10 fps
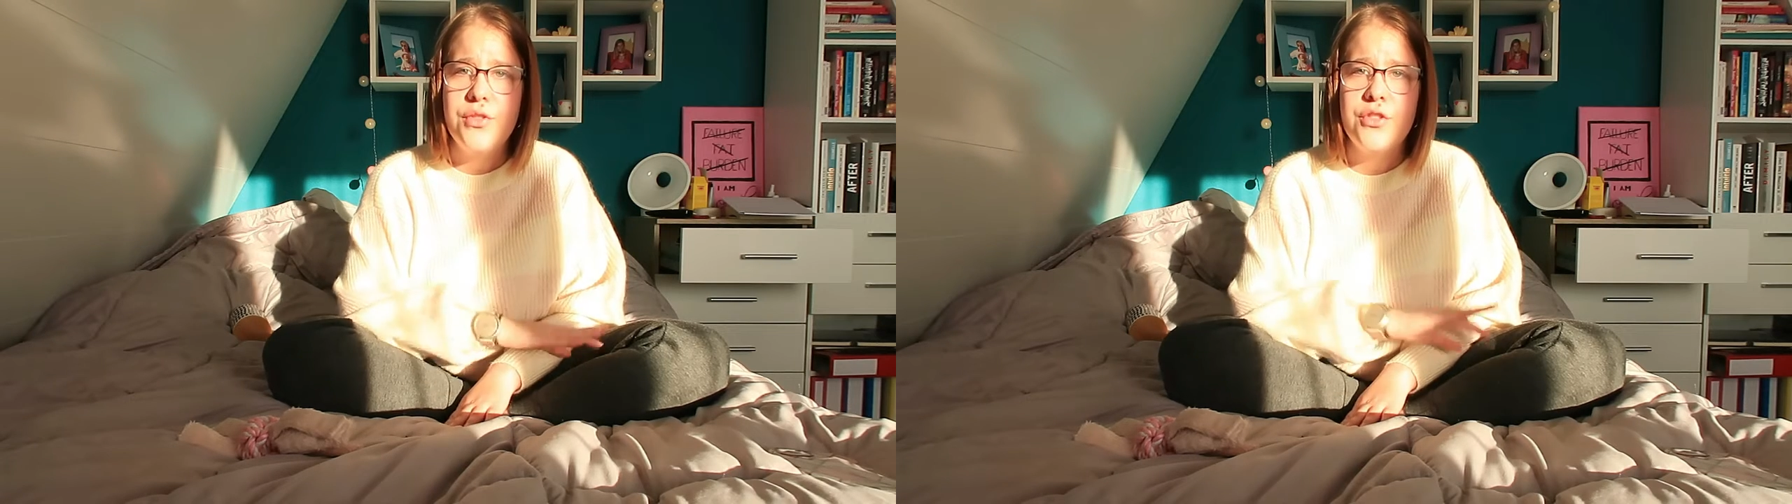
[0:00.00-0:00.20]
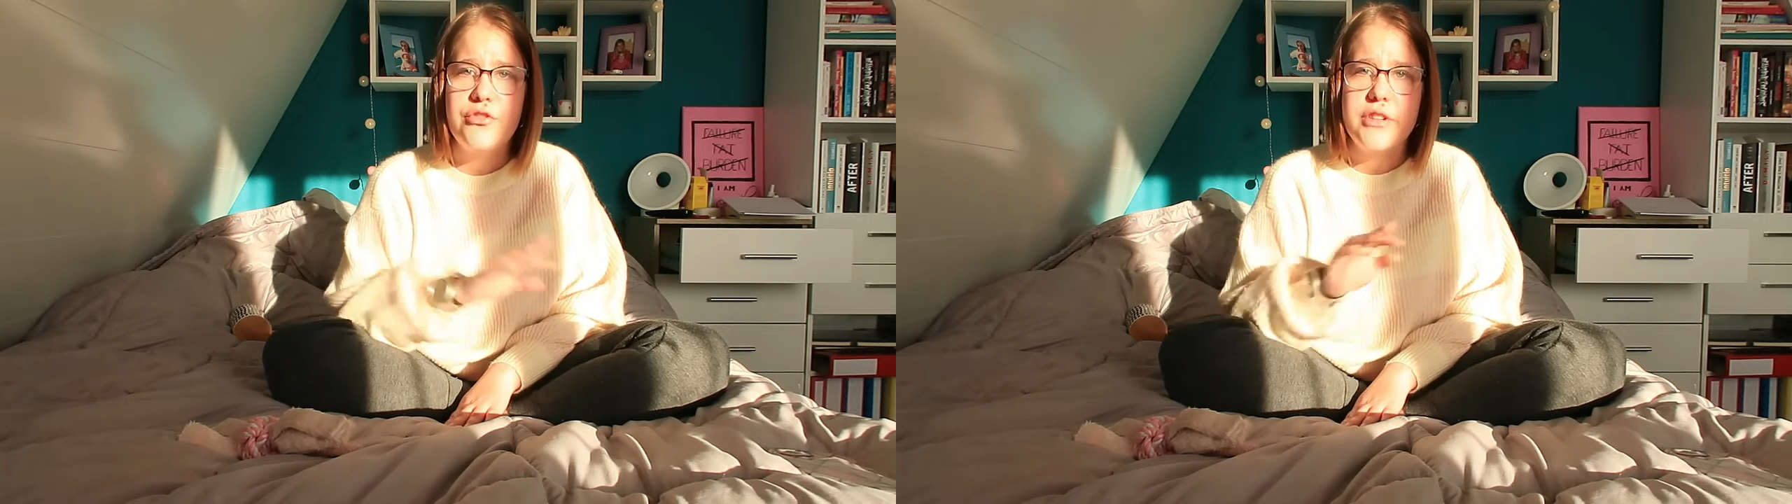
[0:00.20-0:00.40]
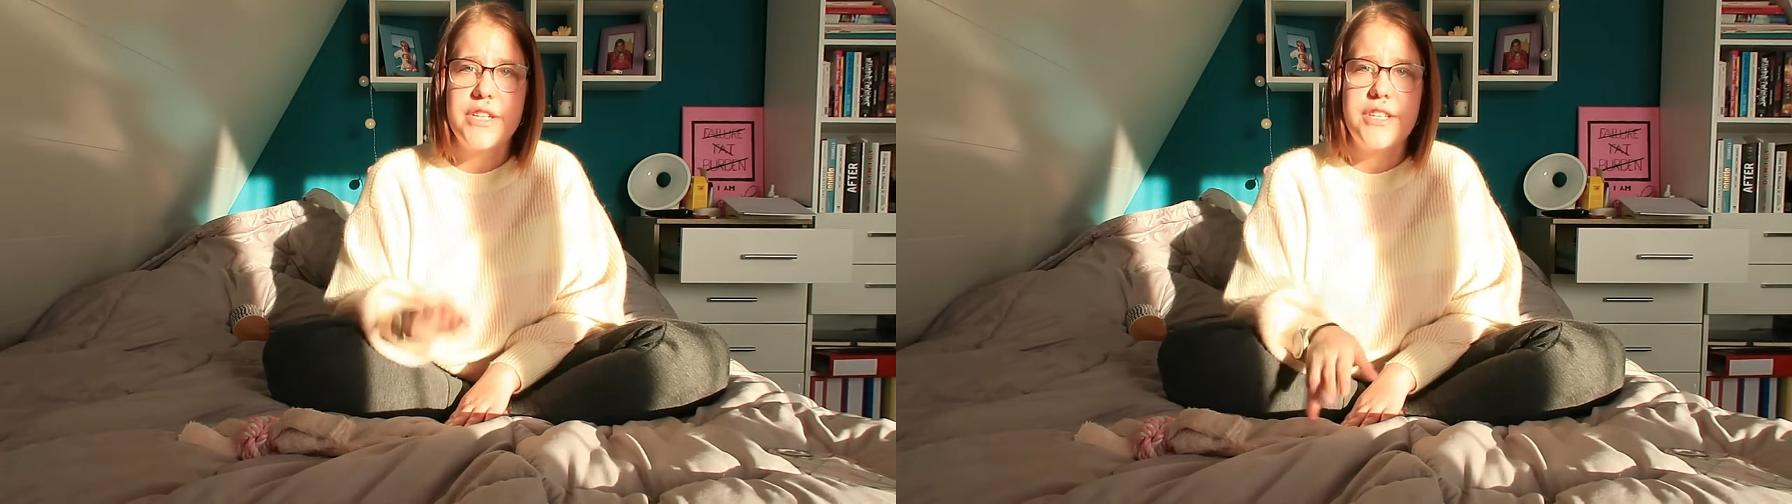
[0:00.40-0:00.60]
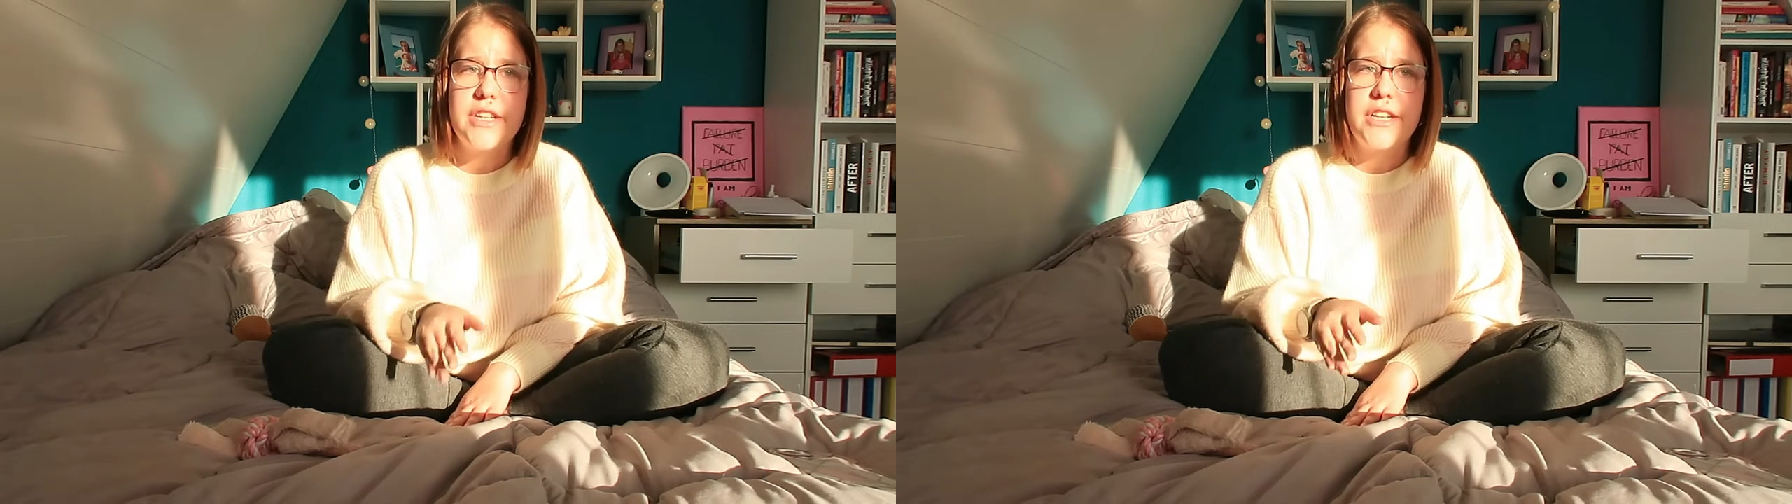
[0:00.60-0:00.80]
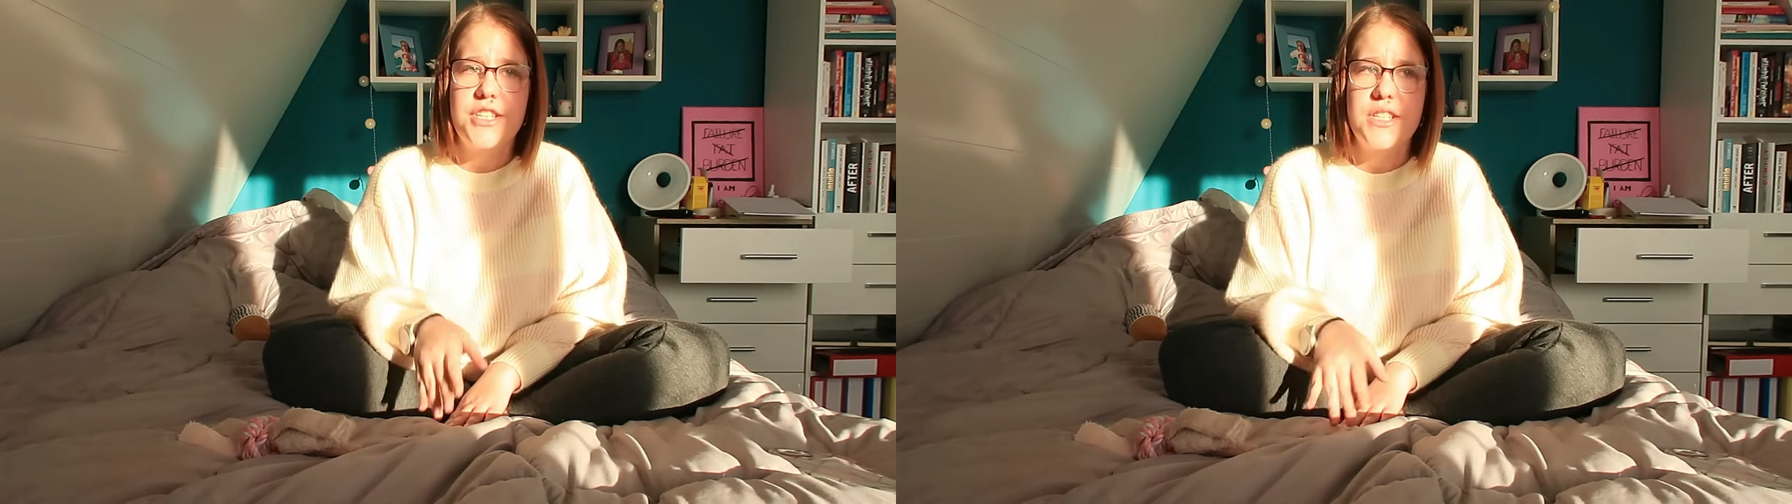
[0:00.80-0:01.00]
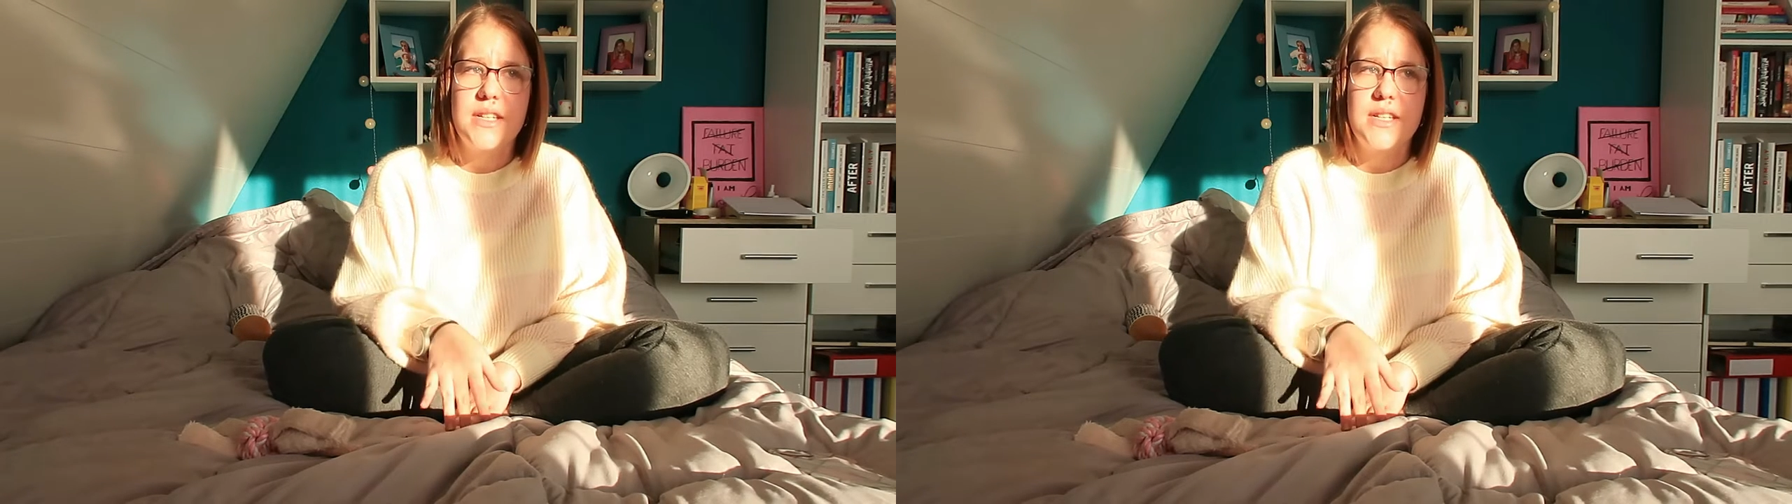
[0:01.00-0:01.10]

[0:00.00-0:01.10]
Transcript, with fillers: all the treats that she